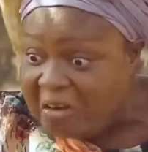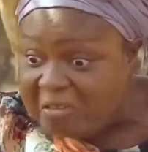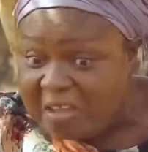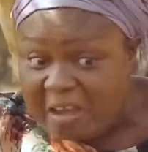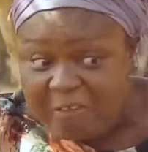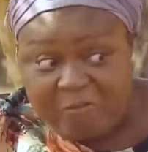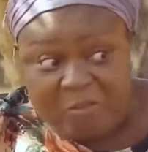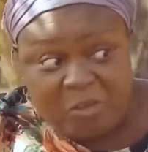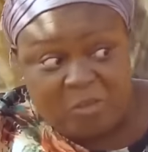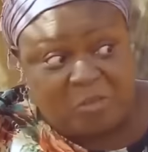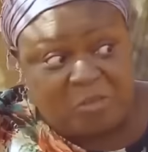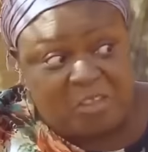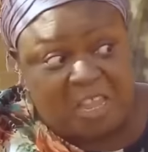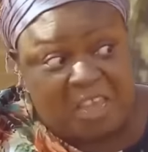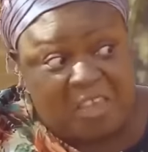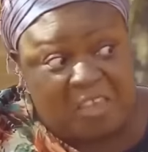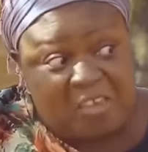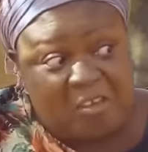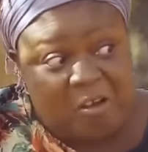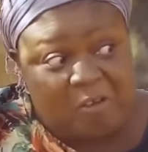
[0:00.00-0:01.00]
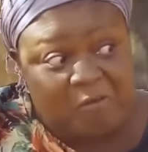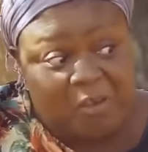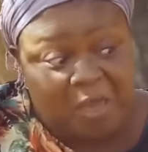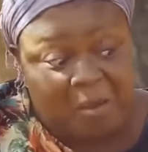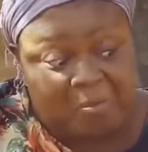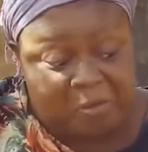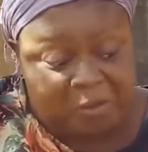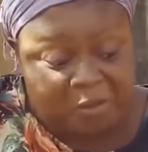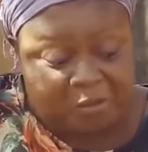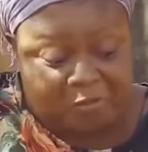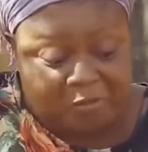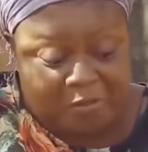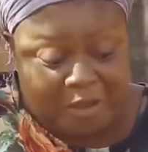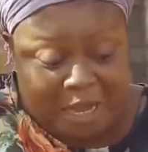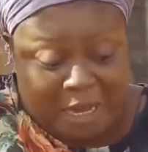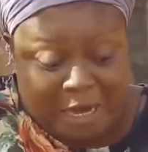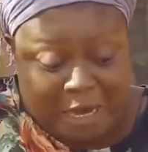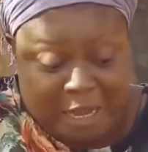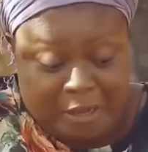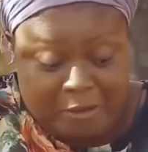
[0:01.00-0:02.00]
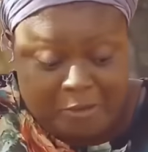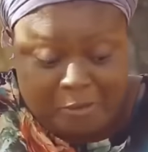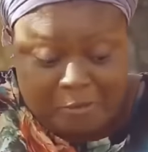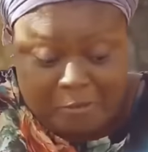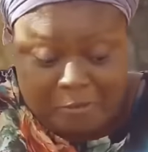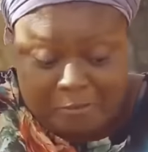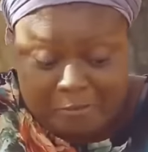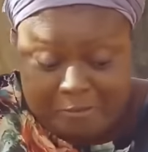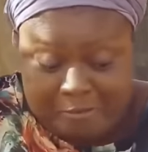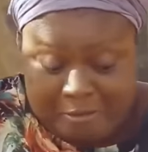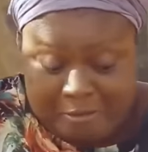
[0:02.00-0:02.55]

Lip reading: cannot afford to take care of a beautiful girl like you.